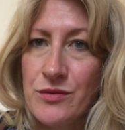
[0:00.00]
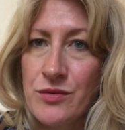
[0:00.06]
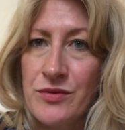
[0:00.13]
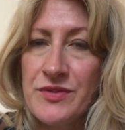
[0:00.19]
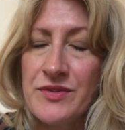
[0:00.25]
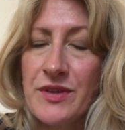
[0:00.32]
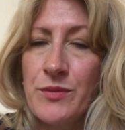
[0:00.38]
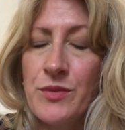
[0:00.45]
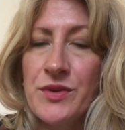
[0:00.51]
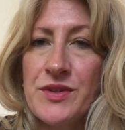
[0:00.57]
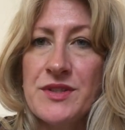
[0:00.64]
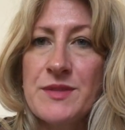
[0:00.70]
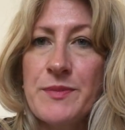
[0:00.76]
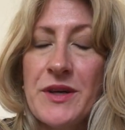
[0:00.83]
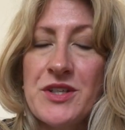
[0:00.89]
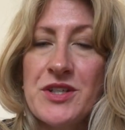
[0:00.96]
or someone
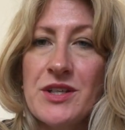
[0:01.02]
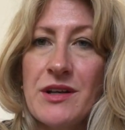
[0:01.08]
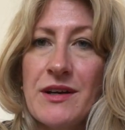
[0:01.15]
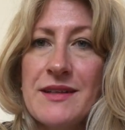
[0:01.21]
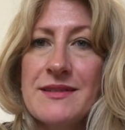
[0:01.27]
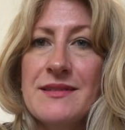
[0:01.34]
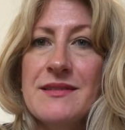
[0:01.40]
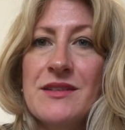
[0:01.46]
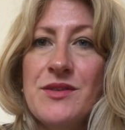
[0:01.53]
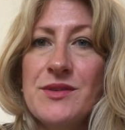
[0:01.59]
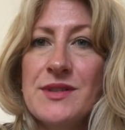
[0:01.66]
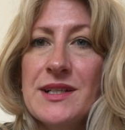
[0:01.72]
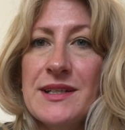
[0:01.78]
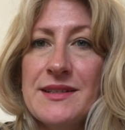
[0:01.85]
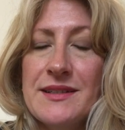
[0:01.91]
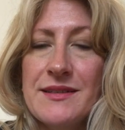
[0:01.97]
that specialises in
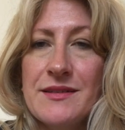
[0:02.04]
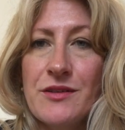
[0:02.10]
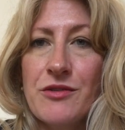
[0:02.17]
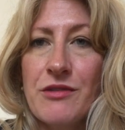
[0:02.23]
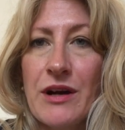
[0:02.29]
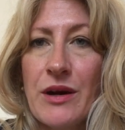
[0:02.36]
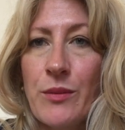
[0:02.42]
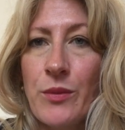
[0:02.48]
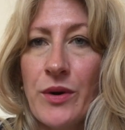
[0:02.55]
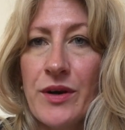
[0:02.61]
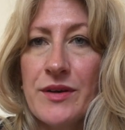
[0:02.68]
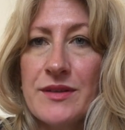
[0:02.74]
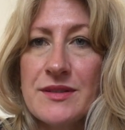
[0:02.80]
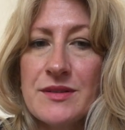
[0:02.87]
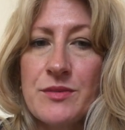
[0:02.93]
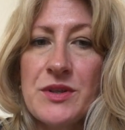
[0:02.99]
utilities and
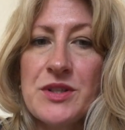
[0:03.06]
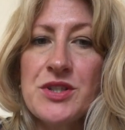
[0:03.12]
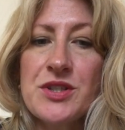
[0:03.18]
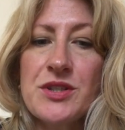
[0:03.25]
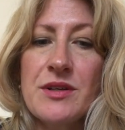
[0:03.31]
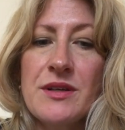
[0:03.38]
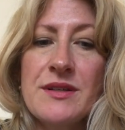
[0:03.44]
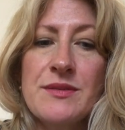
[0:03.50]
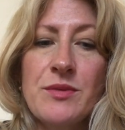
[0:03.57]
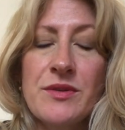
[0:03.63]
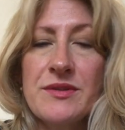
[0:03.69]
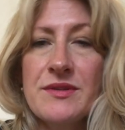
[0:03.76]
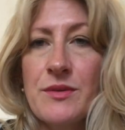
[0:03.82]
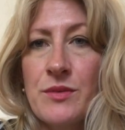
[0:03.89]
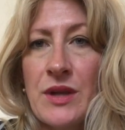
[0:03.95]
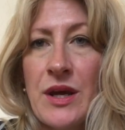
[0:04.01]
groundworks, which is
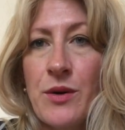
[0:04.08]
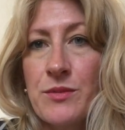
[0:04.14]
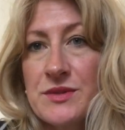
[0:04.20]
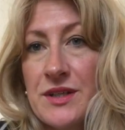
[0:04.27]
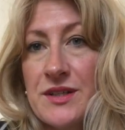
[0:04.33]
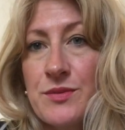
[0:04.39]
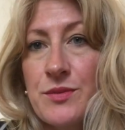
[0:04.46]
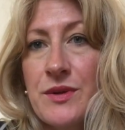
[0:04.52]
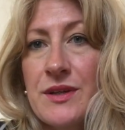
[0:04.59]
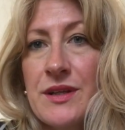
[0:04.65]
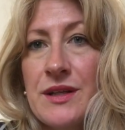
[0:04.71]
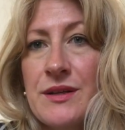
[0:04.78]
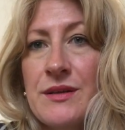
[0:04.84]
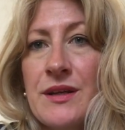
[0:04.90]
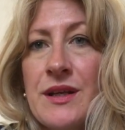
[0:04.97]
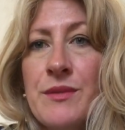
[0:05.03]
what someone helped us with
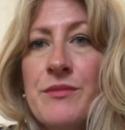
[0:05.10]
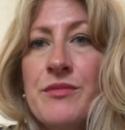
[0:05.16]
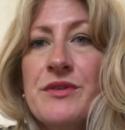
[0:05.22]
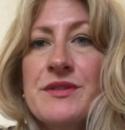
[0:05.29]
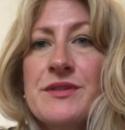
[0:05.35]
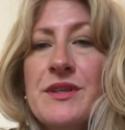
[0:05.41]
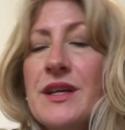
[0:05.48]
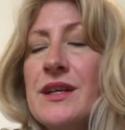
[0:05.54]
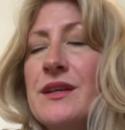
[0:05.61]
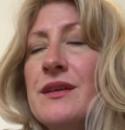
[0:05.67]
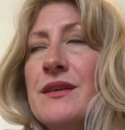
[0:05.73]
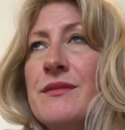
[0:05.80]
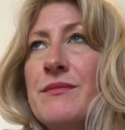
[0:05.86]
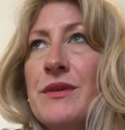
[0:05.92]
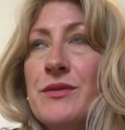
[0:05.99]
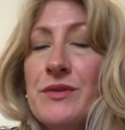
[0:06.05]
in
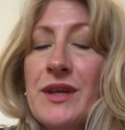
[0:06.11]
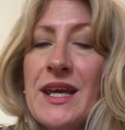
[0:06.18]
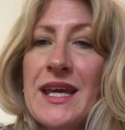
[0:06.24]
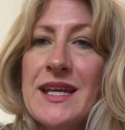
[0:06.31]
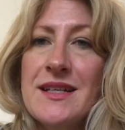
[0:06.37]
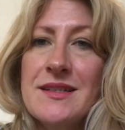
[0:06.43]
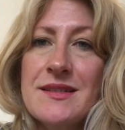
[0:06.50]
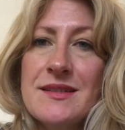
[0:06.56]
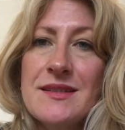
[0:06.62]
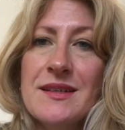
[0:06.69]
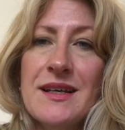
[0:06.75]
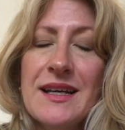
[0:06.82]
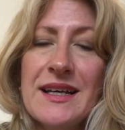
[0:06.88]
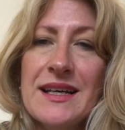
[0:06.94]
Milton Keynes.